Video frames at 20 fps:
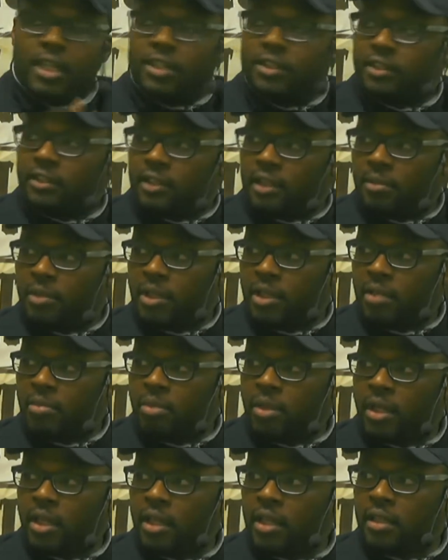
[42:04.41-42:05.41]
I mean,
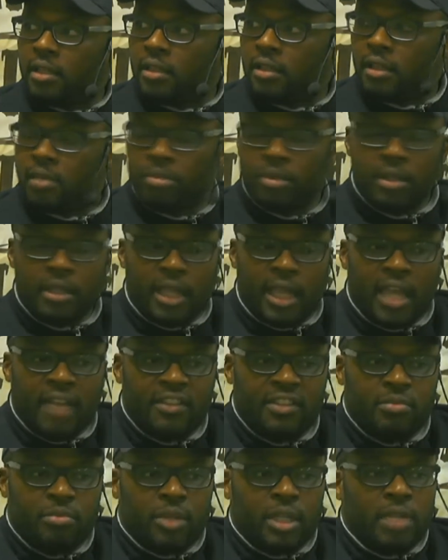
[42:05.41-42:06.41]
they have
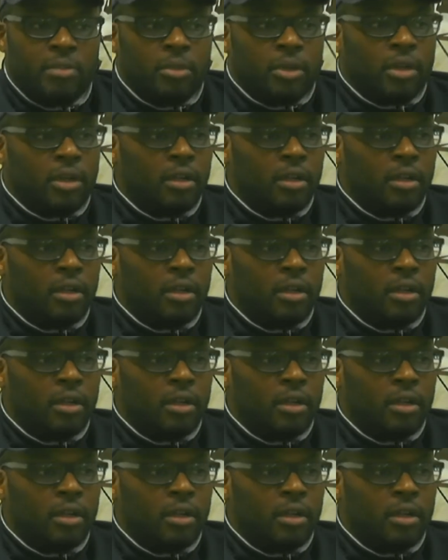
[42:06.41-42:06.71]
spring ball.